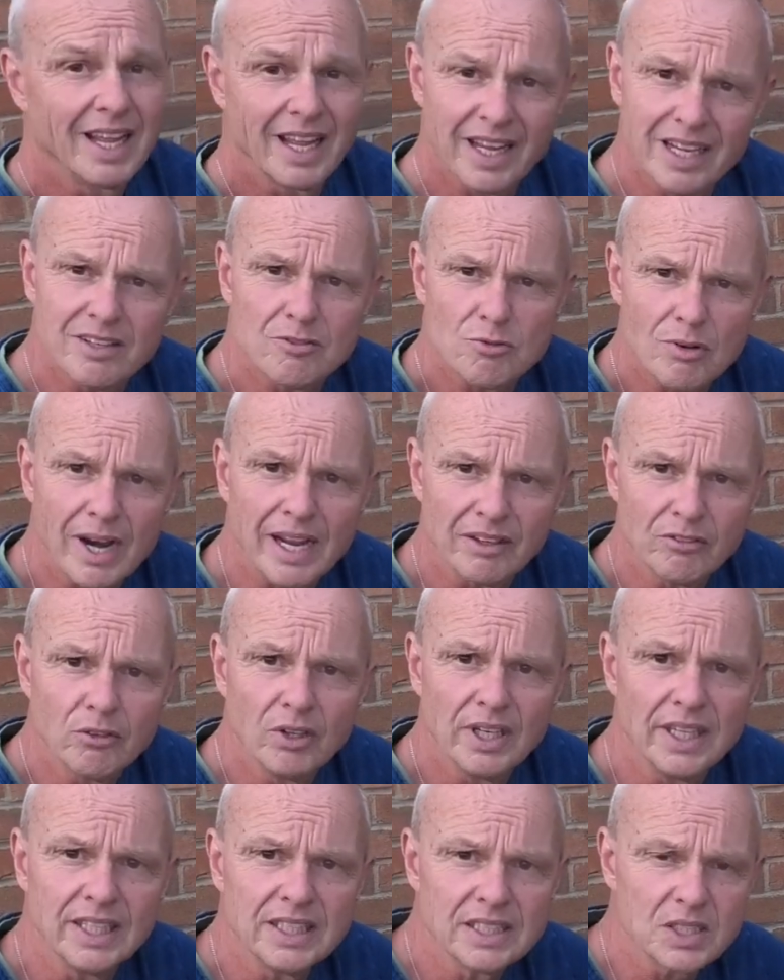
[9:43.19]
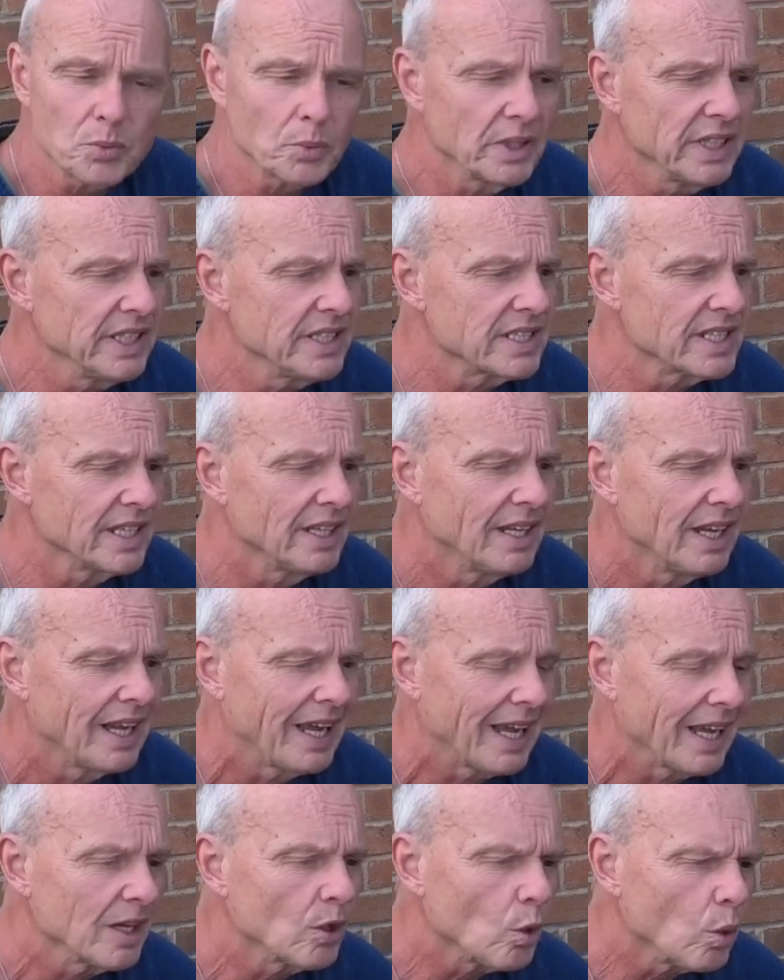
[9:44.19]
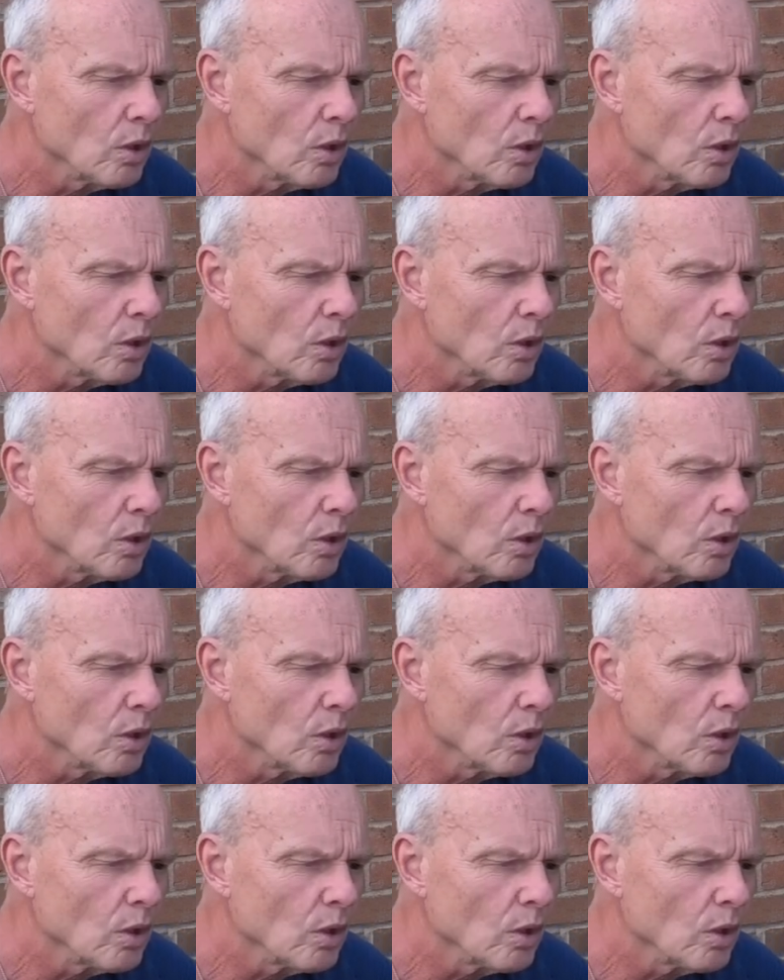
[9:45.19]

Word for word: it ran really sweet and